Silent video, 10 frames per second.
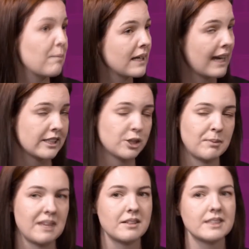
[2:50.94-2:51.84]
application
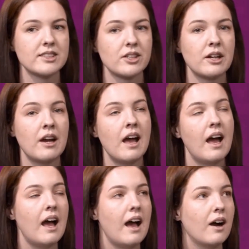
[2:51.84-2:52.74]
method. So
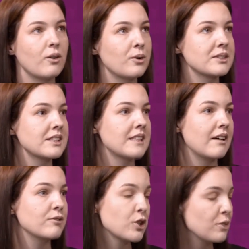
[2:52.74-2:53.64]
our courses
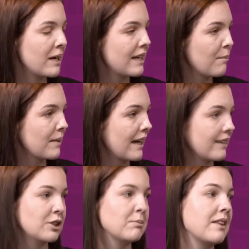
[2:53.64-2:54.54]
have two main
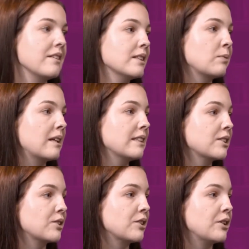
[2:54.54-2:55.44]
application methods. One is
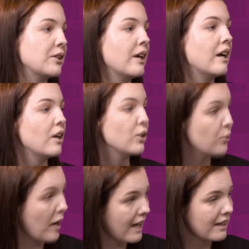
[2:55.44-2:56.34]
through
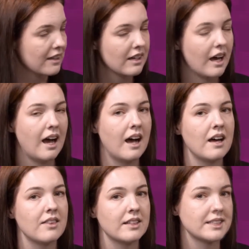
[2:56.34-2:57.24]
UAC,
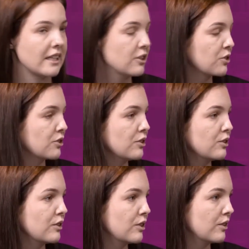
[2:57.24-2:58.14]
the
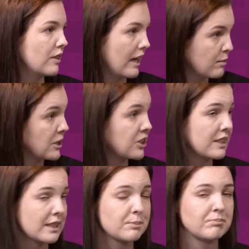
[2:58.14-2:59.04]
Central
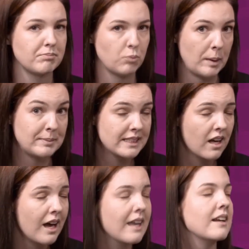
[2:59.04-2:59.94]
Admissions
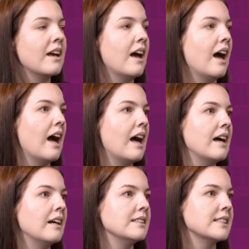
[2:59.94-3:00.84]
website,
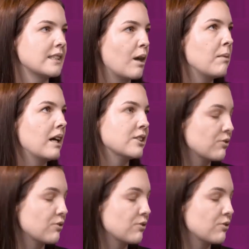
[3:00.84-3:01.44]
and some are